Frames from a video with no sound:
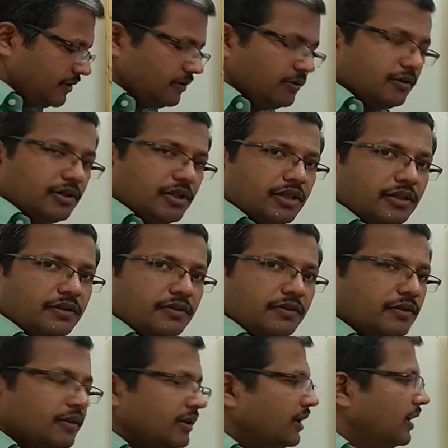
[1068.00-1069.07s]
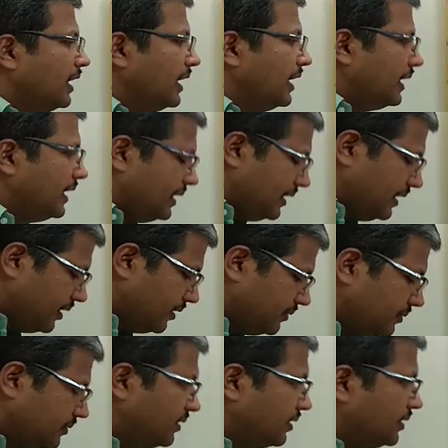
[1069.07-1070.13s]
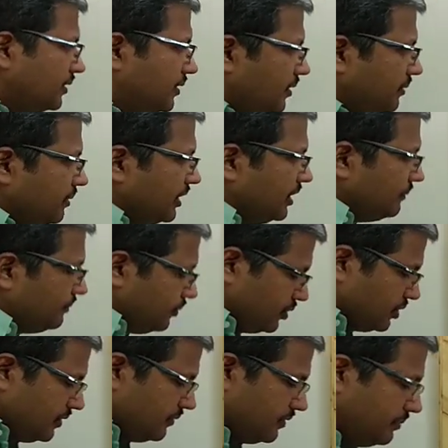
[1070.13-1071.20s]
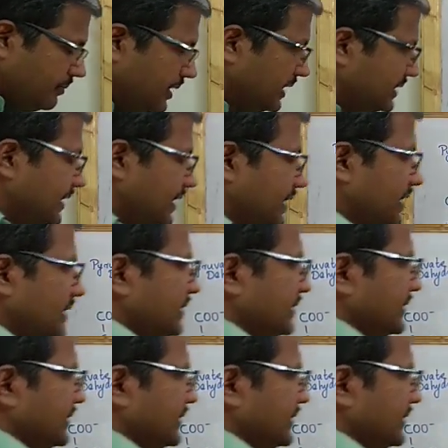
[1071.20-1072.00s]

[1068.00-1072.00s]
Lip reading: Got it? And now the remaining portion will be exactly